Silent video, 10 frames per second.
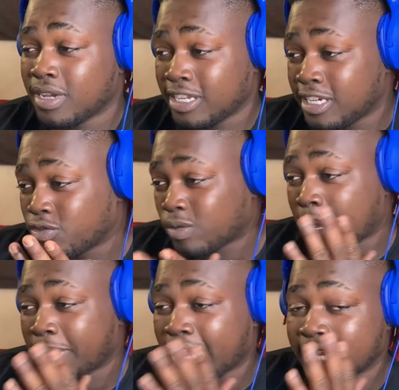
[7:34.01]
and he's
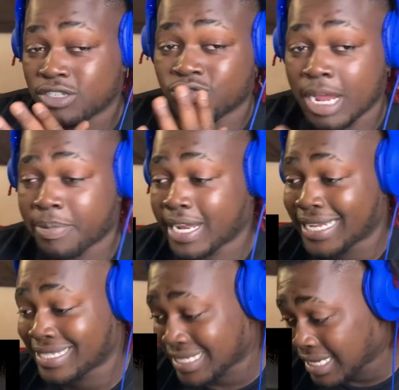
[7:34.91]
rapping like he's rapping
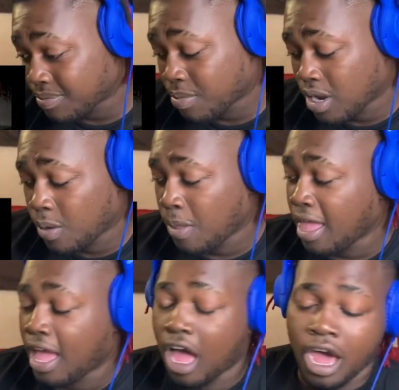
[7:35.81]
like this, bro.
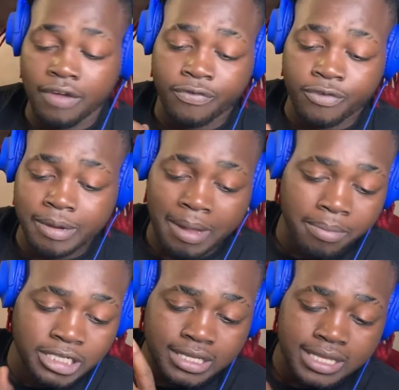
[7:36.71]
Off rip,
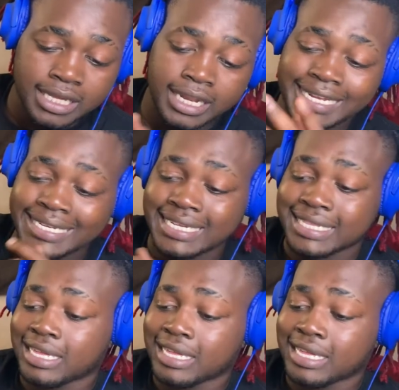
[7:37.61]
I'ma just say like this.